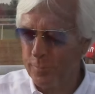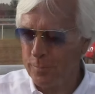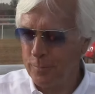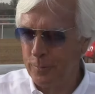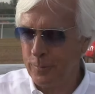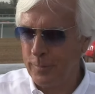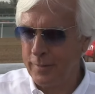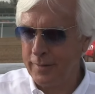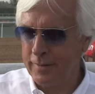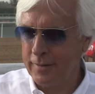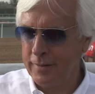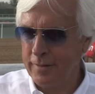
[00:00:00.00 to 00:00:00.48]
of
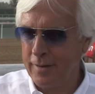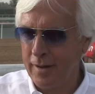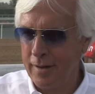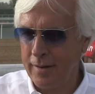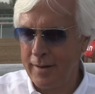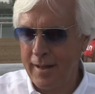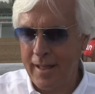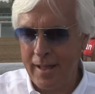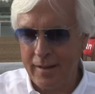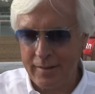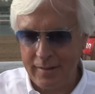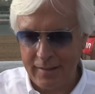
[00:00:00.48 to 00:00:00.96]
winning the
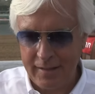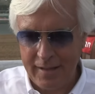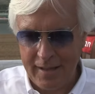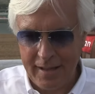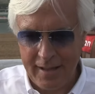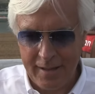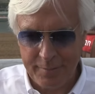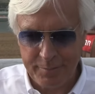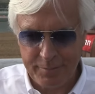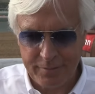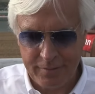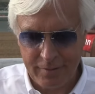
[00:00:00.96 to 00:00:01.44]
Dawn
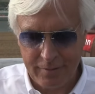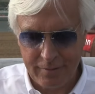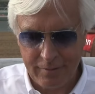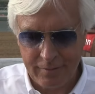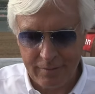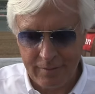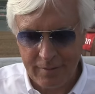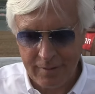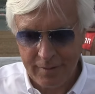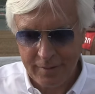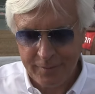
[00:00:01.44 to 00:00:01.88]
Handicap, so